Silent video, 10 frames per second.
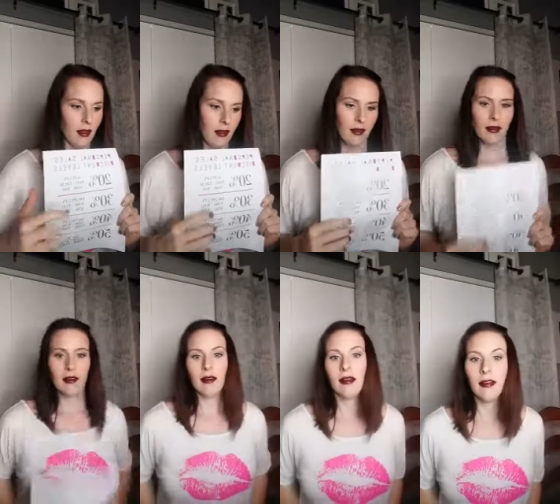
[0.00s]

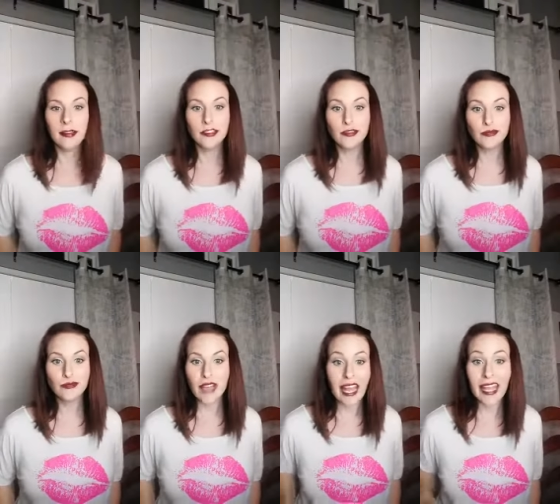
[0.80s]

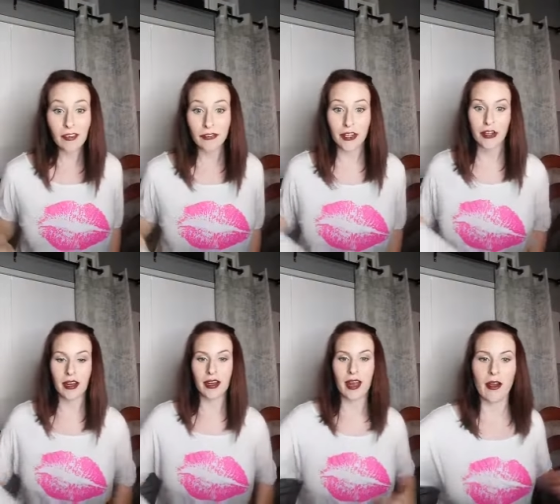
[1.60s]
I can't figure
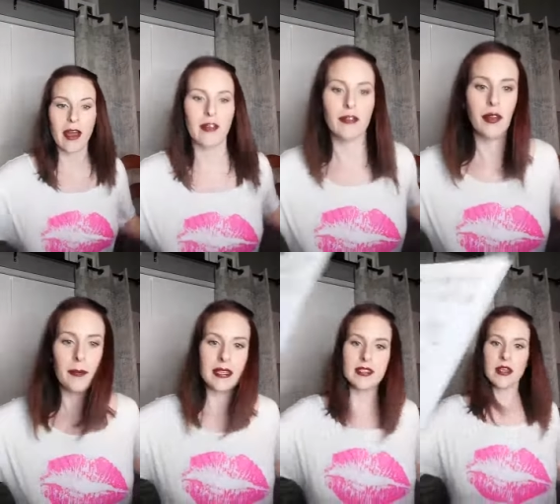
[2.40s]
it out how to flip
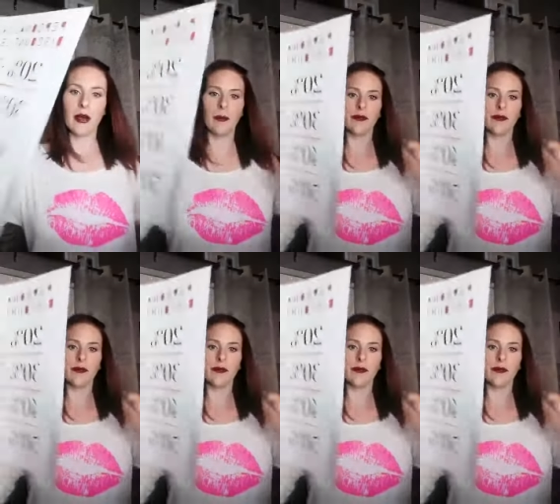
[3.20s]
it. So